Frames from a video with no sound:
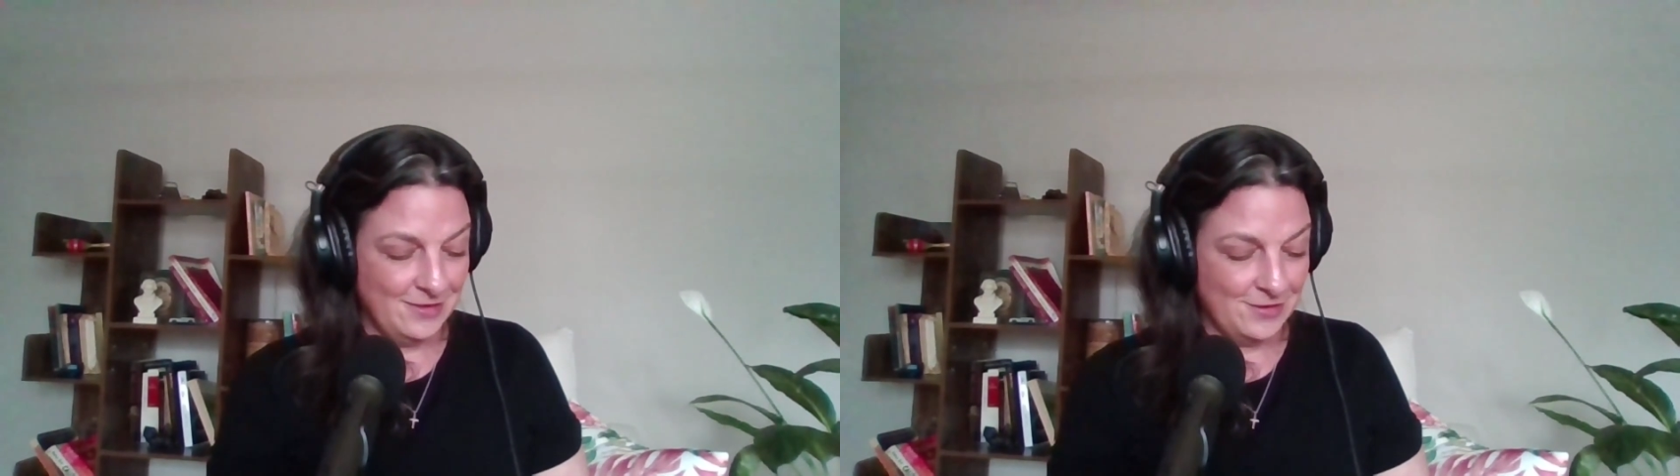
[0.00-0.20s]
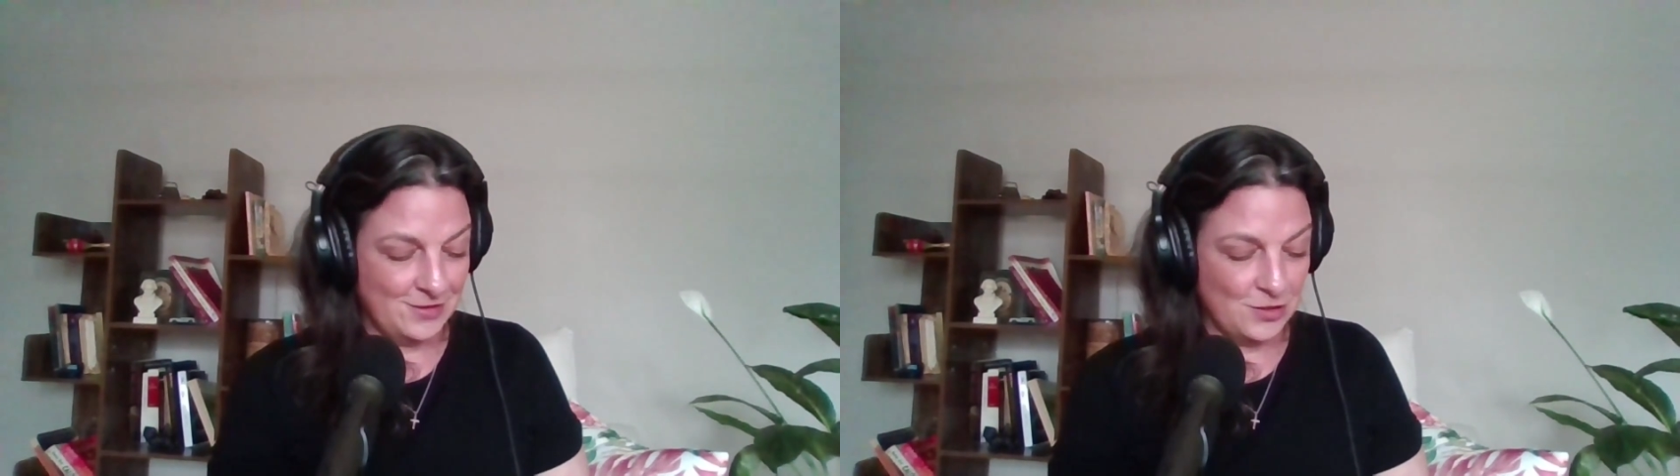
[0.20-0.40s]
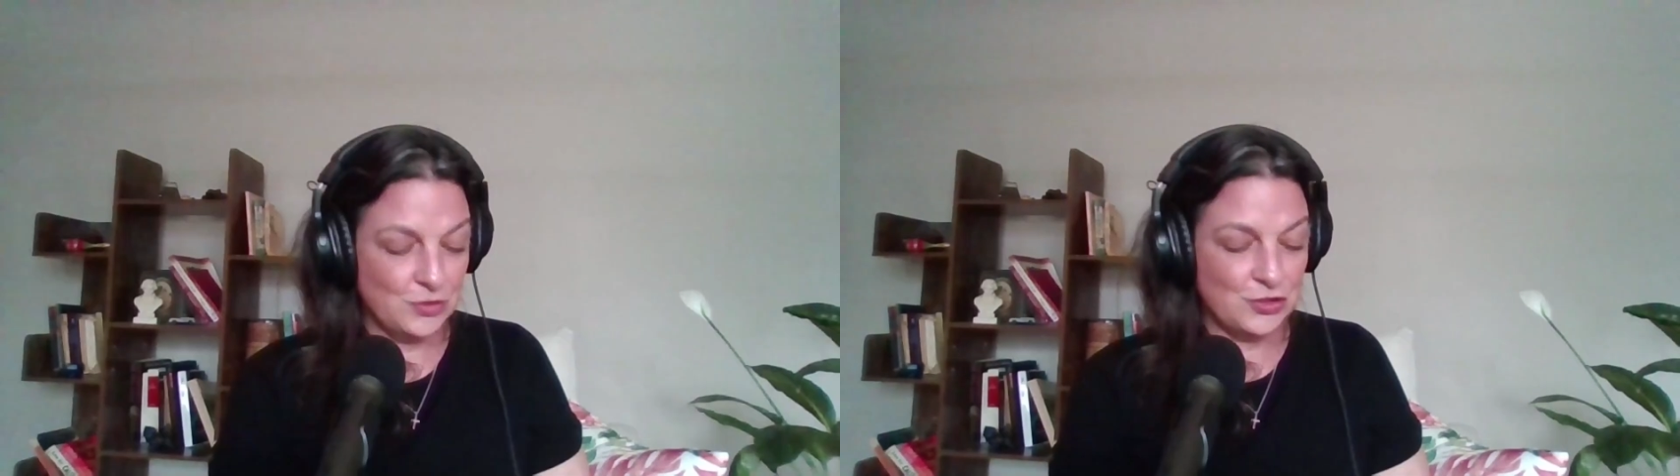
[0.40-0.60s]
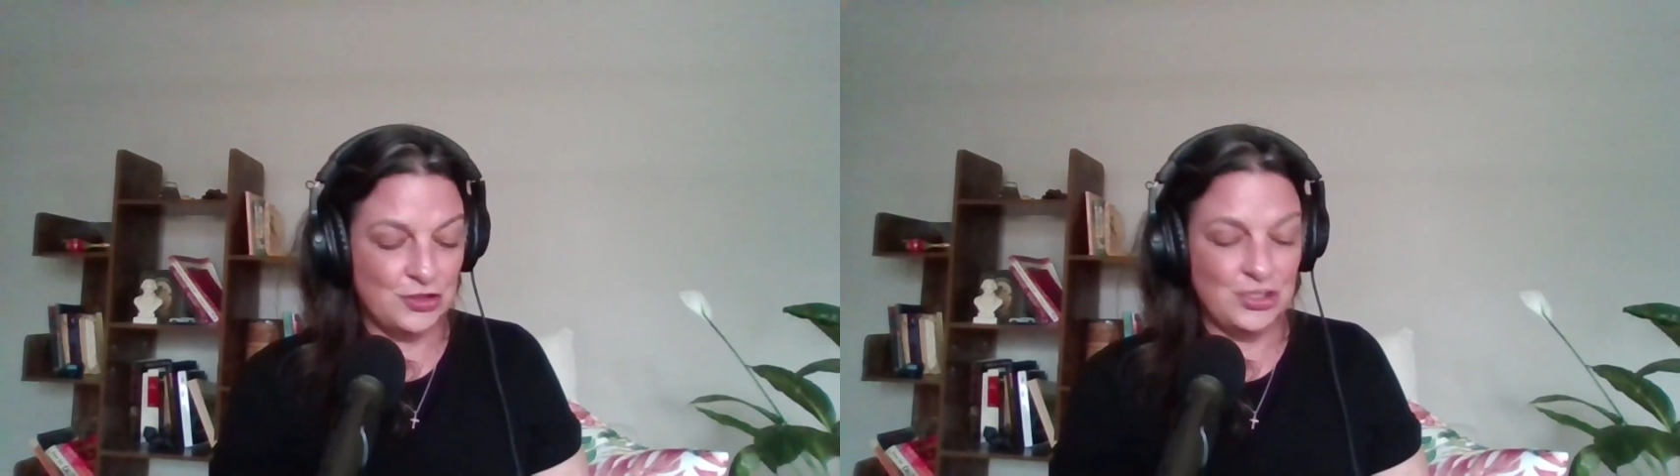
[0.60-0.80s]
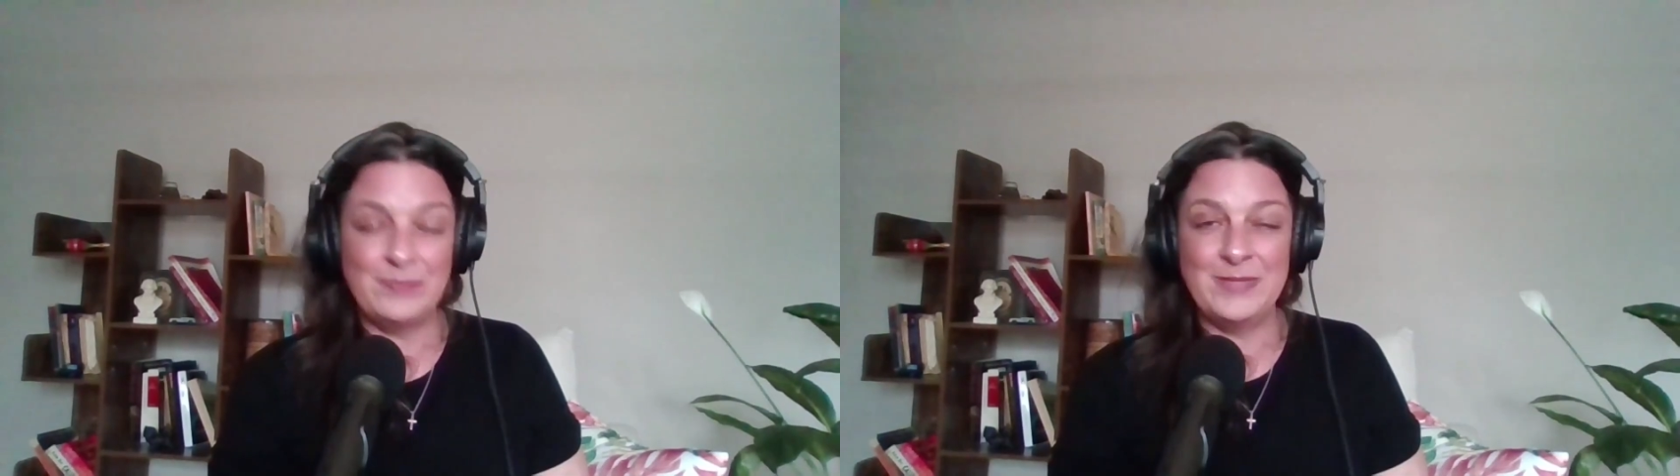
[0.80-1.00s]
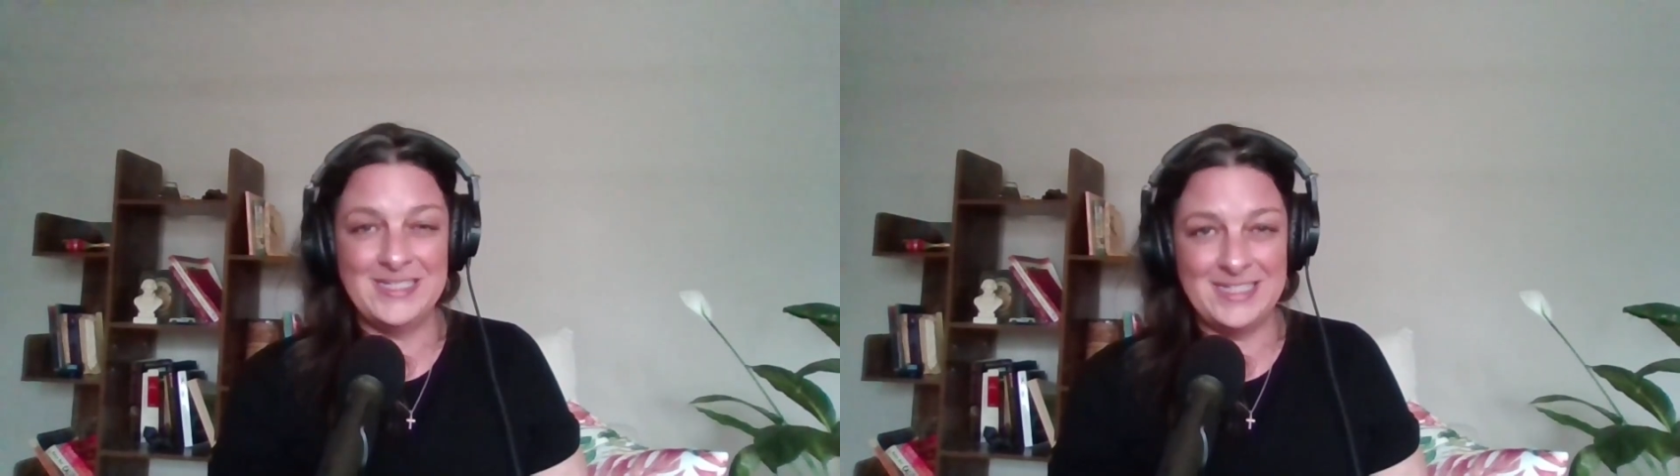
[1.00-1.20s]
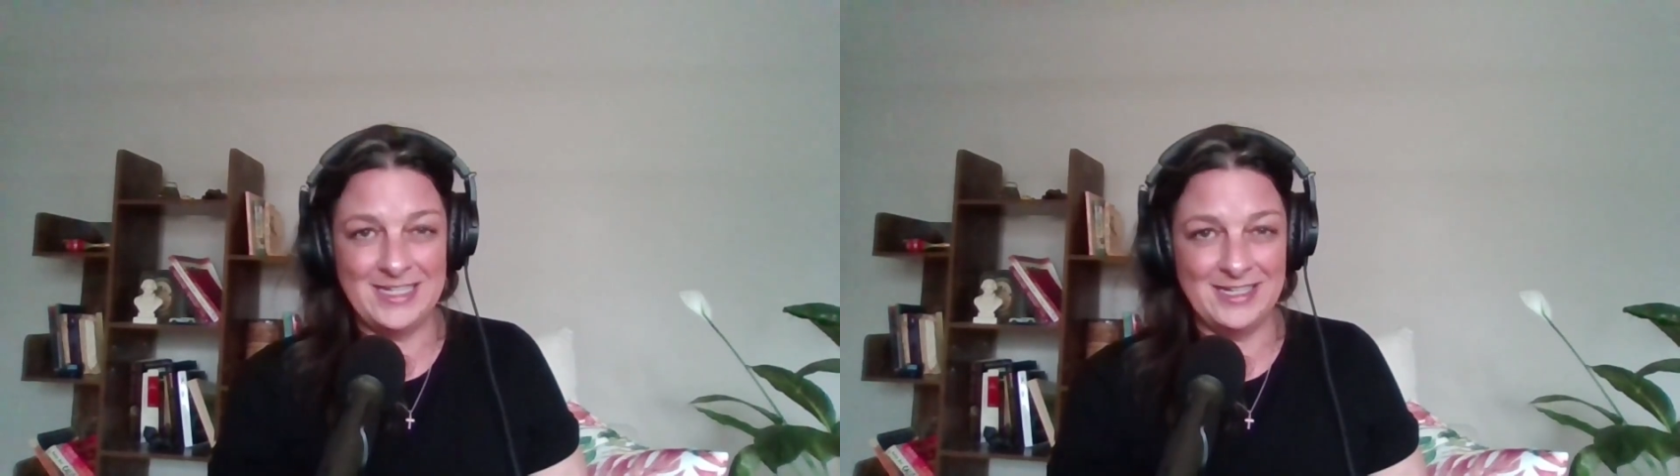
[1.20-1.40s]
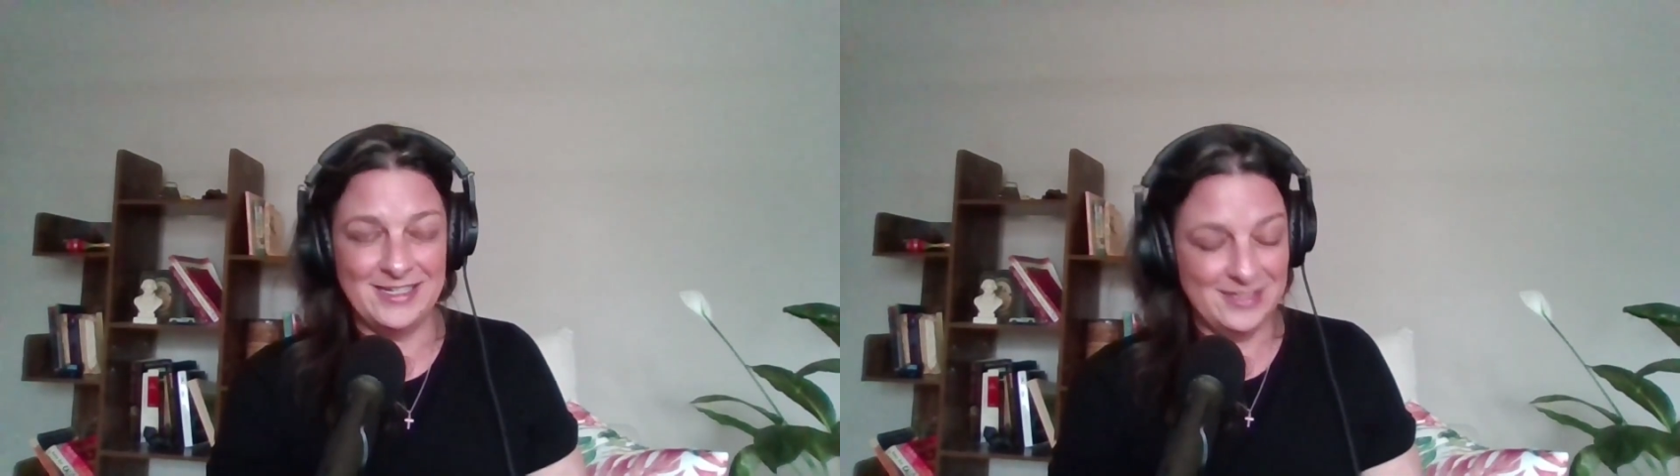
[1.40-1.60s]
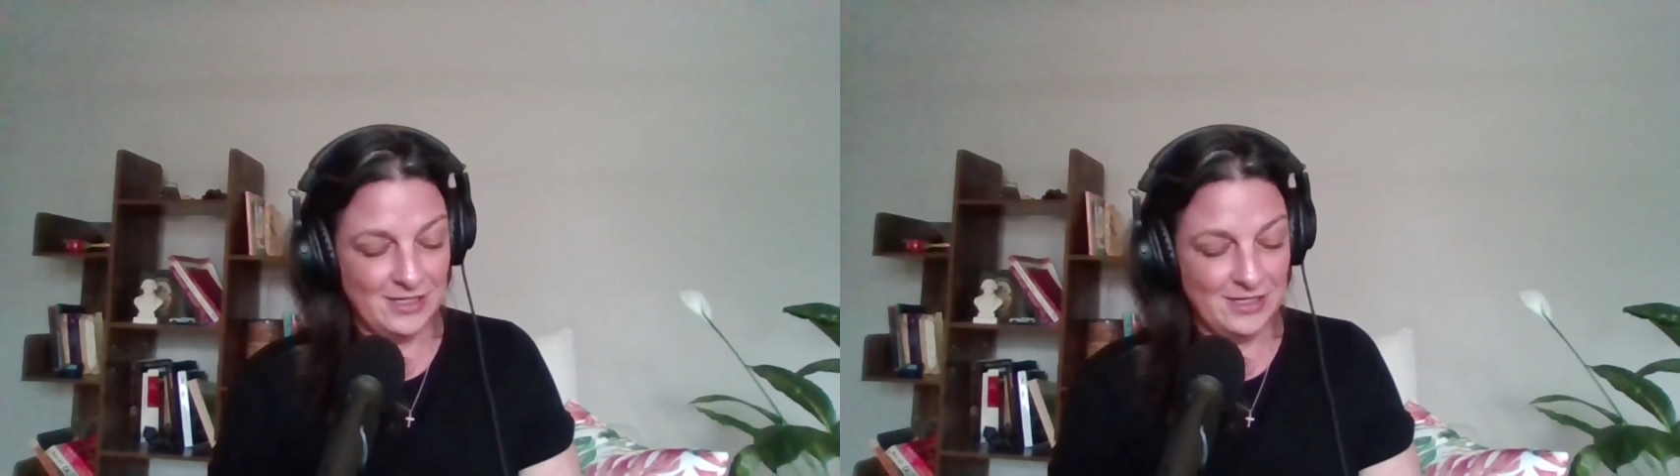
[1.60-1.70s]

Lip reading: Search GPT,